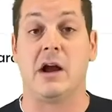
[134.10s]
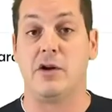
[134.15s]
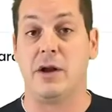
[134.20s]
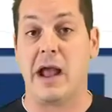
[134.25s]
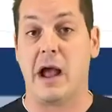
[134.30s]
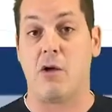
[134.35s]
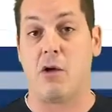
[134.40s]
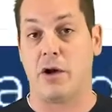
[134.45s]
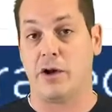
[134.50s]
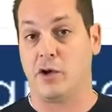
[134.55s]
are
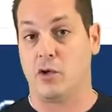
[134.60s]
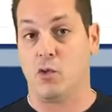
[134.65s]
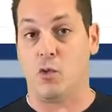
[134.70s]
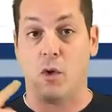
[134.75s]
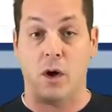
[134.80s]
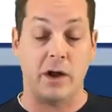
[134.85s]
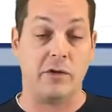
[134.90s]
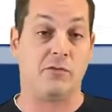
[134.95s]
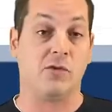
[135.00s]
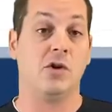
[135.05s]
now under
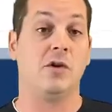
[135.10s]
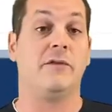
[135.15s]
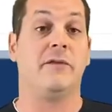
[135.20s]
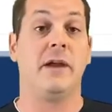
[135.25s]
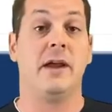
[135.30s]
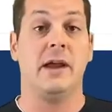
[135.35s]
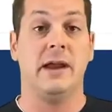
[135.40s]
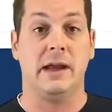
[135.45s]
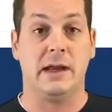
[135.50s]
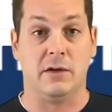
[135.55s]
one roof
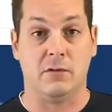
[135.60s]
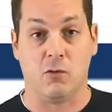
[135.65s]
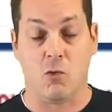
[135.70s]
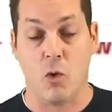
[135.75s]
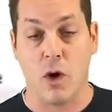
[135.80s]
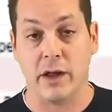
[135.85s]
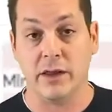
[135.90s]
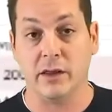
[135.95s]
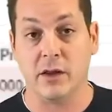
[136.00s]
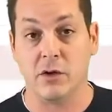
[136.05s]
in
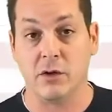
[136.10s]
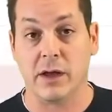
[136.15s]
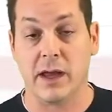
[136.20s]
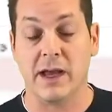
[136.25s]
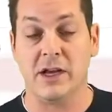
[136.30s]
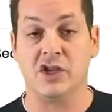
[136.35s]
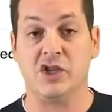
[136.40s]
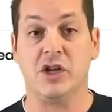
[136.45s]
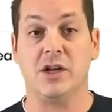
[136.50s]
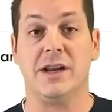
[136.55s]
one
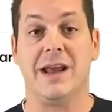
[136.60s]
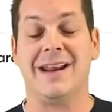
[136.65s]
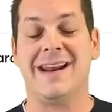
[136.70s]
location,